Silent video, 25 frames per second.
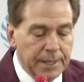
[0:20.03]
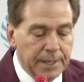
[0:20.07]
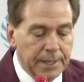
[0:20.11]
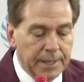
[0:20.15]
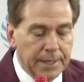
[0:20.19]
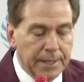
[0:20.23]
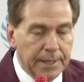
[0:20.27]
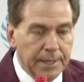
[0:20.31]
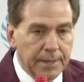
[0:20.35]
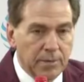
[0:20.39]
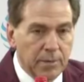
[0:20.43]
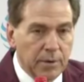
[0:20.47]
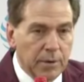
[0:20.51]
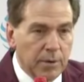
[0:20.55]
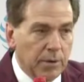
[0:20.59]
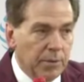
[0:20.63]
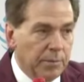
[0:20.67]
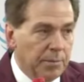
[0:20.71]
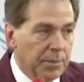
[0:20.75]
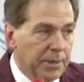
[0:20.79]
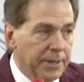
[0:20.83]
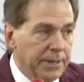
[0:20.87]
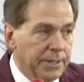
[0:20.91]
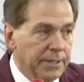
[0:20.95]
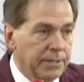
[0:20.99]
um, we were
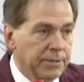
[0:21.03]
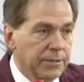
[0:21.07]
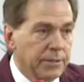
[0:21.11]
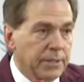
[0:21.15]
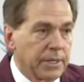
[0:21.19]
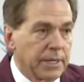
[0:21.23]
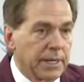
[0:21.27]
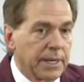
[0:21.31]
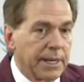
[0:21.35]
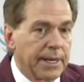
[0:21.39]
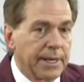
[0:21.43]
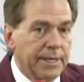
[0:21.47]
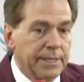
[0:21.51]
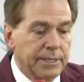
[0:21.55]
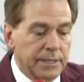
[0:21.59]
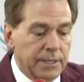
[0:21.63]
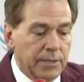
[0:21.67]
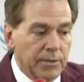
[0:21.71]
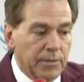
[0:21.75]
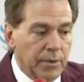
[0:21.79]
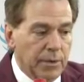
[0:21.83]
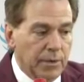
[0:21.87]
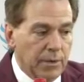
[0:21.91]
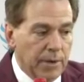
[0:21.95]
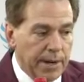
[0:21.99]
pleased with the guys
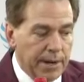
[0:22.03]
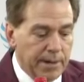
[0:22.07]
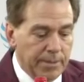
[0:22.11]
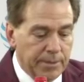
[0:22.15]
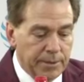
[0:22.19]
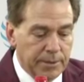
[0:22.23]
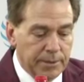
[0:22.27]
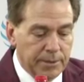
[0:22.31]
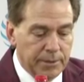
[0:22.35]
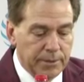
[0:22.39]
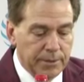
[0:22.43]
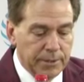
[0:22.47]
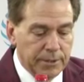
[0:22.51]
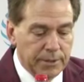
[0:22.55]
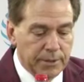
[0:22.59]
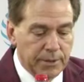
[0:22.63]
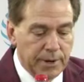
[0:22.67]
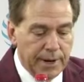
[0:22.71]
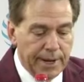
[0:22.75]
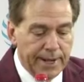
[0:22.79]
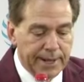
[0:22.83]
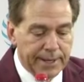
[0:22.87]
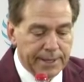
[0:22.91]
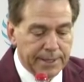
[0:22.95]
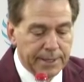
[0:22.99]
that we were able to
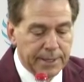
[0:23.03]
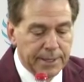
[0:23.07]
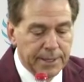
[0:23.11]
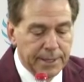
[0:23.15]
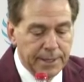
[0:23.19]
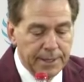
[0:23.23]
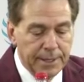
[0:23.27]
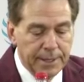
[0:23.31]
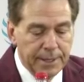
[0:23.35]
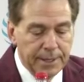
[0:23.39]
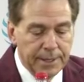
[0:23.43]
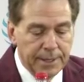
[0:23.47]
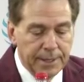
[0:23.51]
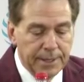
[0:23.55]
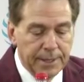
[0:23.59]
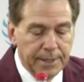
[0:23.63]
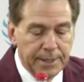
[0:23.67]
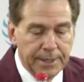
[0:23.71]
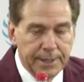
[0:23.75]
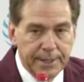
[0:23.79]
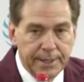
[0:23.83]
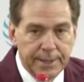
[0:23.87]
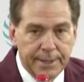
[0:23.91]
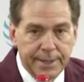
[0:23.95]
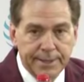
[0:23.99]
attract.
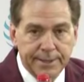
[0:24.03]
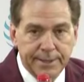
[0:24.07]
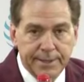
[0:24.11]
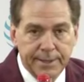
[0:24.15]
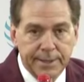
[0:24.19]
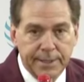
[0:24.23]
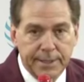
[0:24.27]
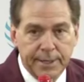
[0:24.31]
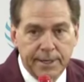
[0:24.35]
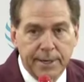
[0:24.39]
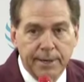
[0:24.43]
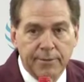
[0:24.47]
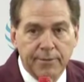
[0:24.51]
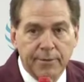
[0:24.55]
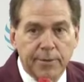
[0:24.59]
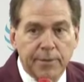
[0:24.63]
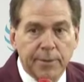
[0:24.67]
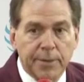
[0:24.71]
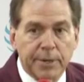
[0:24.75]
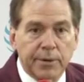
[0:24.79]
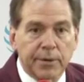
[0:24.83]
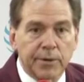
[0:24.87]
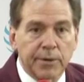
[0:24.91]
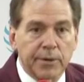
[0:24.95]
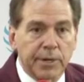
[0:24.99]
Uh, I think in every
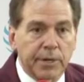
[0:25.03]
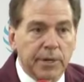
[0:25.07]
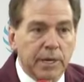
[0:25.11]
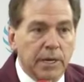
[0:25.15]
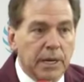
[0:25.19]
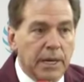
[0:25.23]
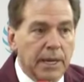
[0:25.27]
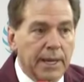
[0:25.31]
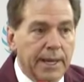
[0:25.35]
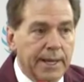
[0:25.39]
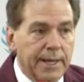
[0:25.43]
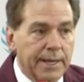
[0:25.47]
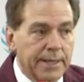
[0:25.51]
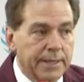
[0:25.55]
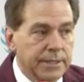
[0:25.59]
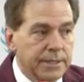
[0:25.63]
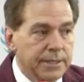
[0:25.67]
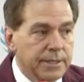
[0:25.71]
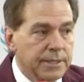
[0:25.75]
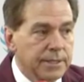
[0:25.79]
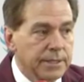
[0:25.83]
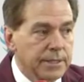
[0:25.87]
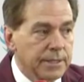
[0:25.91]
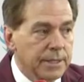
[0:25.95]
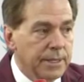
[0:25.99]
recruiting class,
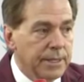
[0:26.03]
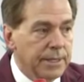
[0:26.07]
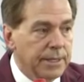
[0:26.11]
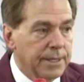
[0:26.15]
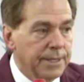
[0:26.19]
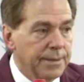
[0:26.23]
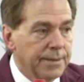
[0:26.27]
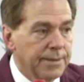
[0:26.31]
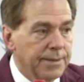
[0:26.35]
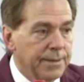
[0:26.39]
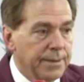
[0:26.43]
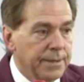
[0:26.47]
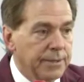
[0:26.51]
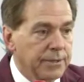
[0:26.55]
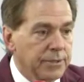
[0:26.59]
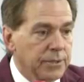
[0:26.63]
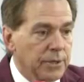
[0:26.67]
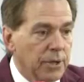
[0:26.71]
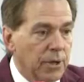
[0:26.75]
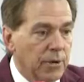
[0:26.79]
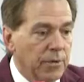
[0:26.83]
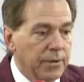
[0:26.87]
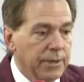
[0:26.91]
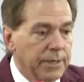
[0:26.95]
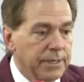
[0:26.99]
uh, there's
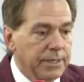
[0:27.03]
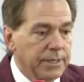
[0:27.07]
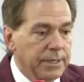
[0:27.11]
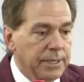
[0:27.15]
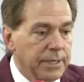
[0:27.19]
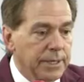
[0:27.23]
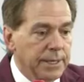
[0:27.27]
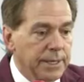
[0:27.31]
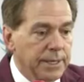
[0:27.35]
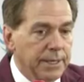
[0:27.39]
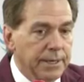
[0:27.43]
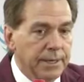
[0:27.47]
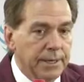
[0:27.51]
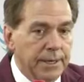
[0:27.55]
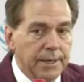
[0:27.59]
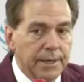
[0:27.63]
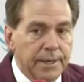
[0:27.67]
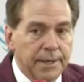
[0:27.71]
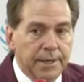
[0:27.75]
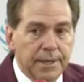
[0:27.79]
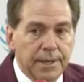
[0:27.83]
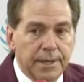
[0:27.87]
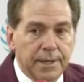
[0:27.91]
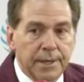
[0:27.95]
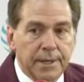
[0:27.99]
always a
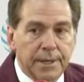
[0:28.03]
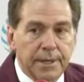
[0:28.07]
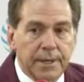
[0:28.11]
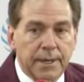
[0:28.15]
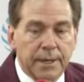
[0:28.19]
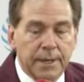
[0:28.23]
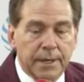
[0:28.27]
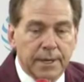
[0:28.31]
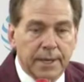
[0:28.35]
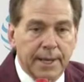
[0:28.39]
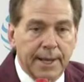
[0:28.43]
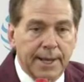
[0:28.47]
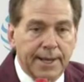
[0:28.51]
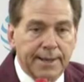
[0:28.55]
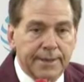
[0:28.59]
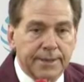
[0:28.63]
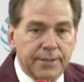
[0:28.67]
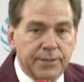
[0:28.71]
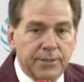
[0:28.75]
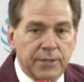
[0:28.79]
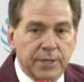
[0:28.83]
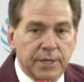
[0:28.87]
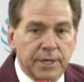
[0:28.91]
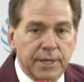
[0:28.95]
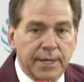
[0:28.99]
uh, a guy
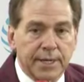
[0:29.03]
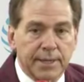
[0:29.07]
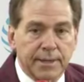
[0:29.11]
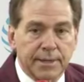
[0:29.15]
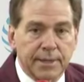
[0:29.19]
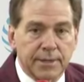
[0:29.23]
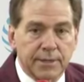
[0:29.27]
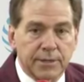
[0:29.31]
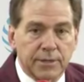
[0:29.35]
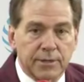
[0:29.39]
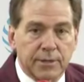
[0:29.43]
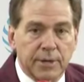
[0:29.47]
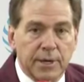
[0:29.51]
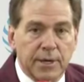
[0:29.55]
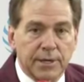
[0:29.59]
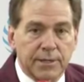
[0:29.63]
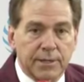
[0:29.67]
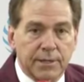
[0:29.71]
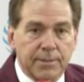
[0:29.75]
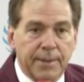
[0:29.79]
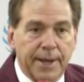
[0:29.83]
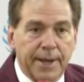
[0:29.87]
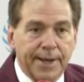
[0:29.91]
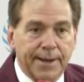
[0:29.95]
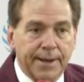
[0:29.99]
that you get that you thought
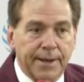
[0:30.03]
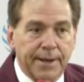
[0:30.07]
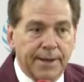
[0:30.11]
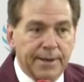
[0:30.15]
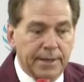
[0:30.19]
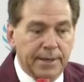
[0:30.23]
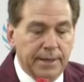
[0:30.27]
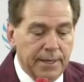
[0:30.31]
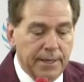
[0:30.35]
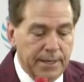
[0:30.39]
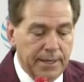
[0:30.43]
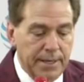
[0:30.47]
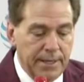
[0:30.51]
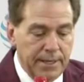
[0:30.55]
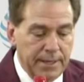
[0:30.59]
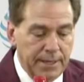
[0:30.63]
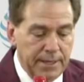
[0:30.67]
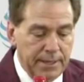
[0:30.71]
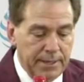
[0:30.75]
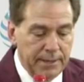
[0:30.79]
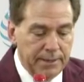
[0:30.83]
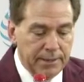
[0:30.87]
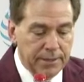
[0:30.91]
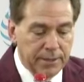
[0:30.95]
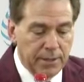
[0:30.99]
you might not get,
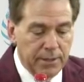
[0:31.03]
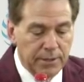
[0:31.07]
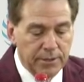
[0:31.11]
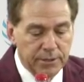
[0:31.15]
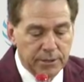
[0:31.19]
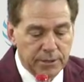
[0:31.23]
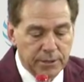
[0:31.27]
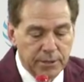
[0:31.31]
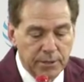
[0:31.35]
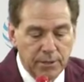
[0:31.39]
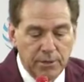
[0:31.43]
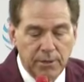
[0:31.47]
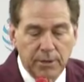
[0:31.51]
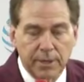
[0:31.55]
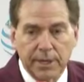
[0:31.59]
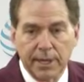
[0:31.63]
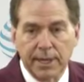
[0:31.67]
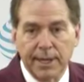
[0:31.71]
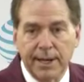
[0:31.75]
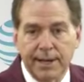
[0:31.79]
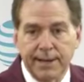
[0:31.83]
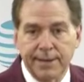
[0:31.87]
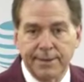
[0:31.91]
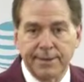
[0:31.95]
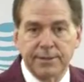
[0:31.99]
and there's also a
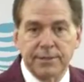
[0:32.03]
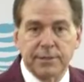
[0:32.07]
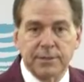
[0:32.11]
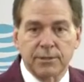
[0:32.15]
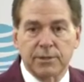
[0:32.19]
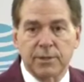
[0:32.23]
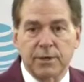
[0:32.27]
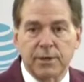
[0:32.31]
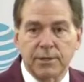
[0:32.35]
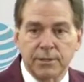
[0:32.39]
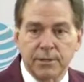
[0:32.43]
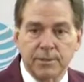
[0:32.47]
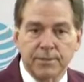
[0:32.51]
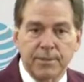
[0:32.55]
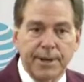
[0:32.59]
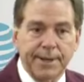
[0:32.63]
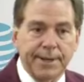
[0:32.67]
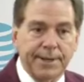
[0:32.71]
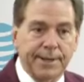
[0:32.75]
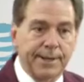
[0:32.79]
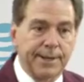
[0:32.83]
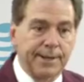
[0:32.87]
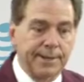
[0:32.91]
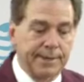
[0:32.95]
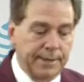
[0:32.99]
guy that you thought you might
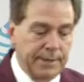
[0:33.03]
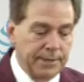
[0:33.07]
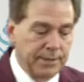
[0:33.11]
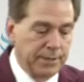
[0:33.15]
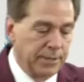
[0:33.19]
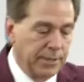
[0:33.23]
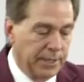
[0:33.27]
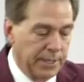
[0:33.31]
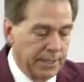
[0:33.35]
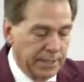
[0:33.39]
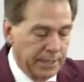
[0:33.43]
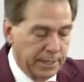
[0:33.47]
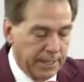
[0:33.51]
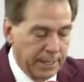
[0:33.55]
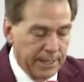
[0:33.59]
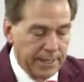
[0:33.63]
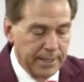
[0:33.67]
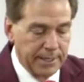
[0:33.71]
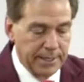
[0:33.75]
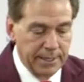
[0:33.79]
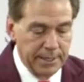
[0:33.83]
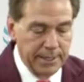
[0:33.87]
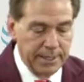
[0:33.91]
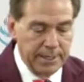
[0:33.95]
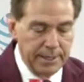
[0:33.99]
get that you didn't
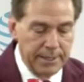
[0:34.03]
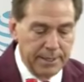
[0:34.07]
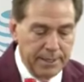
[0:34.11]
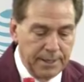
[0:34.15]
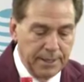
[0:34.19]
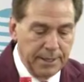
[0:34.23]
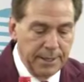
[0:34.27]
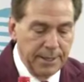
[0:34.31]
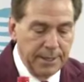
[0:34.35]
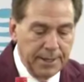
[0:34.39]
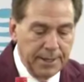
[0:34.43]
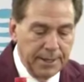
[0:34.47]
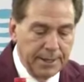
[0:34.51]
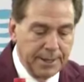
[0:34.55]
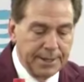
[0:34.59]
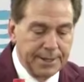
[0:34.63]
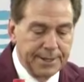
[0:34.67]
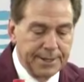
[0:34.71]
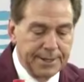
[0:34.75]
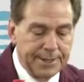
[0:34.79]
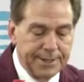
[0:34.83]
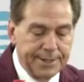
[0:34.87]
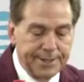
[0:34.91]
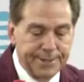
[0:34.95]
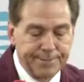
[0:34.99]
get. And
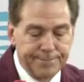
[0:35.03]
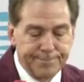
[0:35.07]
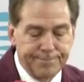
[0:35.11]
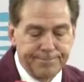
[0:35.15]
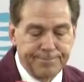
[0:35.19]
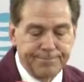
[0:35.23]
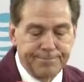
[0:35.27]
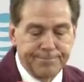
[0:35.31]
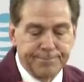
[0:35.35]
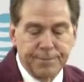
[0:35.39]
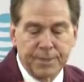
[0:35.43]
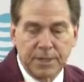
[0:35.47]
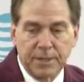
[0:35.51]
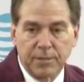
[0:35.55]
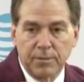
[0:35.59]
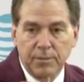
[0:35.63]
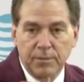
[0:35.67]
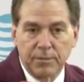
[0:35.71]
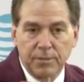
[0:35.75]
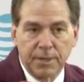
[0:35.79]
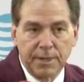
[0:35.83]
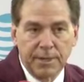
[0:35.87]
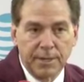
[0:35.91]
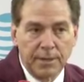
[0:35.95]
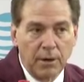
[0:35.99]
um, but
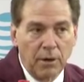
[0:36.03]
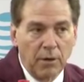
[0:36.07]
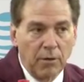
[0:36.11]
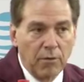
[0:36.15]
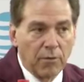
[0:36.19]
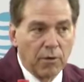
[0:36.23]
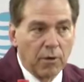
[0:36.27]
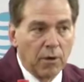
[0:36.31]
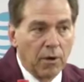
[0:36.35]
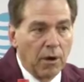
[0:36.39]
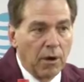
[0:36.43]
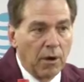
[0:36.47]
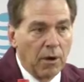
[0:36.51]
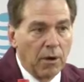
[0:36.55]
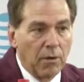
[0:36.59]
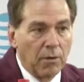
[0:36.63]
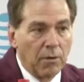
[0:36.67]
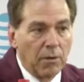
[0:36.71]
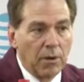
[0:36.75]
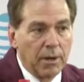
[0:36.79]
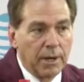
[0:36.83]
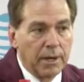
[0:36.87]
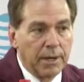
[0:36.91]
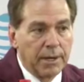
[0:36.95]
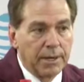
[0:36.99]
but overall,
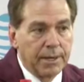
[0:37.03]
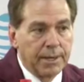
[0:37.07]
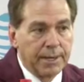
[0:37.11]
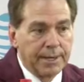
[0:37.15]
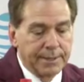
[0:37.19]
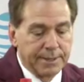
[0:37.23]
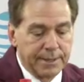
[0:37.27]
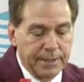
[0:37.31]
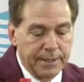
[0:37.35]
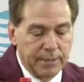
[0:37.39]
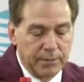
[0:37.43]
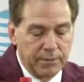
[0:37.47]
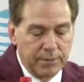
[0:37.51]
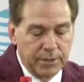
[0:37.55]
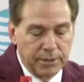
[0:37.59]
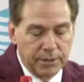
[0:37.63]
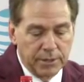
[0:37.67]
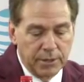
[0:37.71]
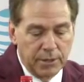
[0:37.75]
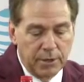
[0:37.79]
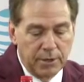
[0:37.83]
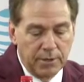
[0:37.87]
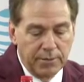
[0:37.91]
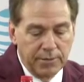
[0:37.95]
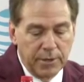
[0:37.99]
uh, I think we
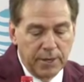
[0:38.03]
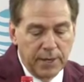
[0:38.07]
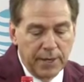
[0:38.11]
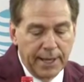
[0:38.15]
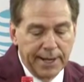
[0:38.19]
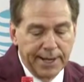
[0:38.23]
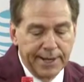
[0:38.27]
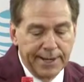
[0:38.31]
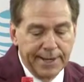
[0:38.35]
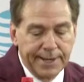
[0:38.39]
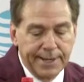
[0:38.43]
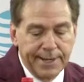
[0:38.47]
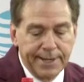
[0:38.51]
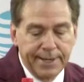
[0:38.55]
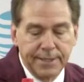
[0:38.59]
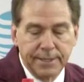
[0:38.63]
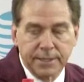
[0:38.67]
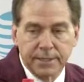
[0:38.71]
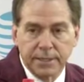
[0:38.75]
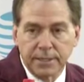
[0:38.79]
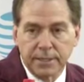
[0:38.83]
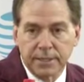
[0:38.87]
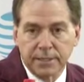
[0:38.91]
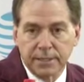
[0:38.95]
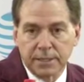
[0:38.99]
solved a lot of
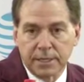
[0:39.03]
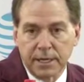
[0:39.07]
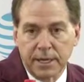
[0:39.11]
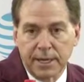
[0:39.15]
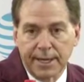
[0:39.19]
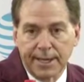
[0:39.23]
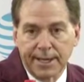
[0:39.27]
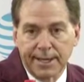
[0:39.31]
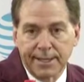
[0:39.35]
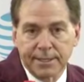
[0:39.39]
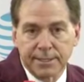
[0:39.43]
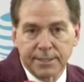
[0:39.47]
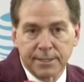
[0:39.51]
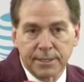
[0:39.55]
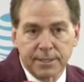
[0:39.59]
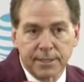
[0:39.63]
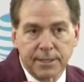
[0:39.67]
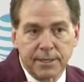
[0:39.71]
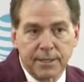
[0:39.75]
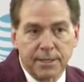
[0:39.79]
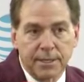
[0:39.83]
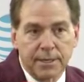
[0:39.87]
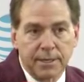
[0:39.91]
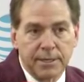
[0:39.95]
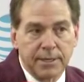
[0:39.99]
needs in this class
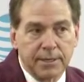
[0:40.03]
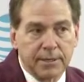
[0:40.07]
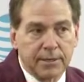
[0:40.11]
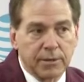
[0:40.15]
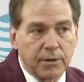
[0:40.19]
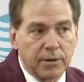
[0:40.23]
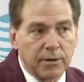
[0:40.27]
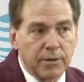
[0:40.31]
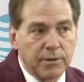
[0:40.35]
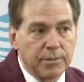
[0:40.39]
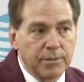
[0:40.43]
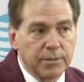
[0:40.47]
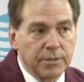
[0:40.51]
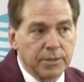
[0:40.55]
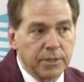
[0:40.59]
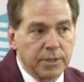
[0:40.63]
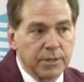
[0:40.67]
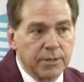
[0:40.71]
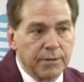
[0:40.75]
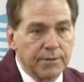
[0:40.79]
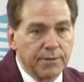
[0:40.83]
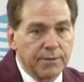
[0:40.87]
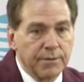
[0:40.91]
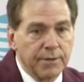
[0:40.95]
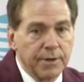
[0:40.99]
uh, in terms
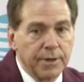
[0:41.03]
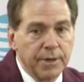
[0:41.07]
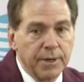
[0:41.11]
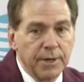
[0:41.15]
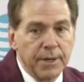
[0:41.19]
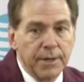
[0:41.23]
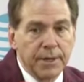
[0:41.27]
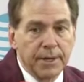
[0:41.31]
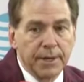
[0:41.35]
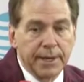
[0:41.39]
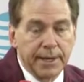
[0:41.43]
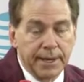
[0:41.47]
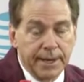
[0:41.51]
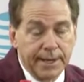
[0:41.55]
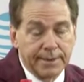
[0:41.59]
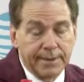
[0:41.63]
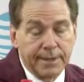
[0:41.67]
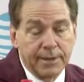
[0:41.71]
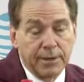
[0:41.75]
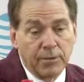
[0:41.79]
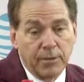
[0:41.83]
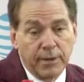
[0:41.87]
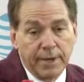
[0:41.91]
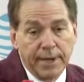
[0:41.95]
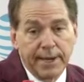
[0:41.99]
of, and I
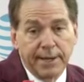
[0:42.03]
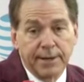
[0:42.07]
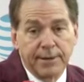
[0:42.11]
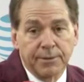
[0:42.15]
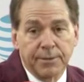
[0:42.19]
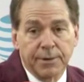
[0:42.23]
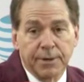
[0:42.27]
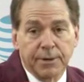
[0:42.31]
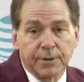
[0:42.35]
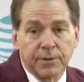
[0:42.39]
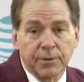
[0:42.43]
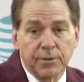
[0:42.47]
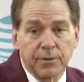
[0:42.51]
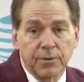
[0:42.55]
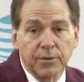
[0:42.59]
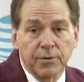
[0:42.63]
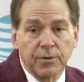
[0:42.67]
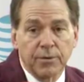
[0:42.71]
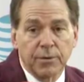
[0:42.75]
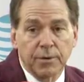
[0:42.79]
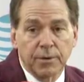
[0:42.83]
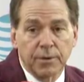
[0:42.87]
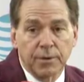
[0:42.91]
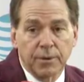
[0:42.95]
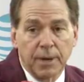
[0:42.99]
think we had to recruit
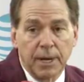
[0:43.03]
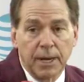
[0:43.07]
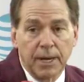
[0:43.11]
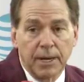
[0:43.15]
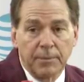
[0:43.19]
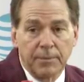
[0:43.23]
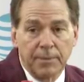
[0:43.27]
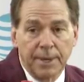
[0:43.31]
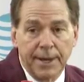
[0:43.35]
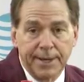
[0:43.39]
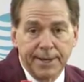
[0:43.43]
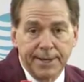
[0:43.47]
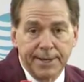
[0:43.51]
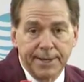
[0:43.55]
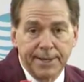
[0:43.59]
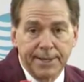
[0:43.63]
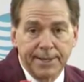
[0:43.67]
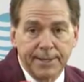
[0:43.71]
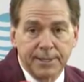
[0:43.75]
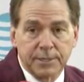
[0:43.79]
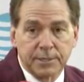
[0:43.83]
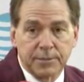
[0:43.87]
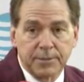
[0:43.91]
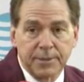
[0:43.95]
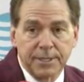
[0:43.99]
uh, by
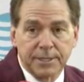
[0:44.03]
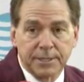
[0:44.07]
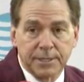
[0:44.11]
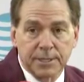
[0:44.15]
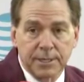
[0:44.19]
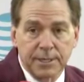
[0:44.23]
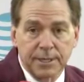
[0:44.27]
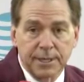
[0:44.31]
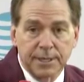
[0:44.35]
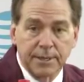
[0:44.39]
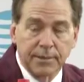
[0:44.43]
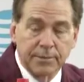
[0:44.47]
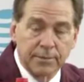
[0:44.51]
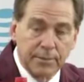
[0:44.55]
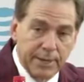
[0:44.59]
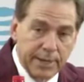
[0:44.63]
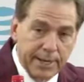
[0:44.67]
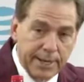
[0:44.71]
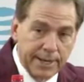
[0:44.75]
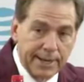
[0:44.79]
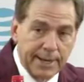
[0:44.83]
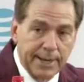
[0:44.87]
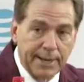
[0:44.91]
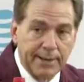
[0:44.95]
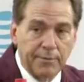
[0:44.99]
need, especially we
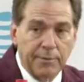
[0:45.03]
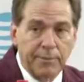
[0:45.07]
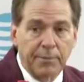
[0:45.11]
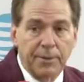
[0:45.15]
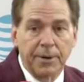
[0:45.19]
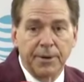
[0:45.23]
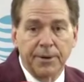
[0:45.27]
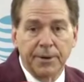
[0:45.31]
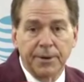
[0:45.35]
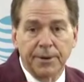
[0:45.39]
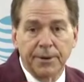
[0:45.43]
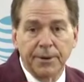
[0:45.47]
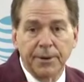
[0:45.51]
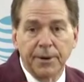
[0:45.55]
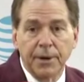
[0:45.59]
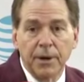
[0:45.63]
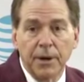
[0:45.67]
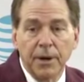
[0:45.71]
had to have a punter.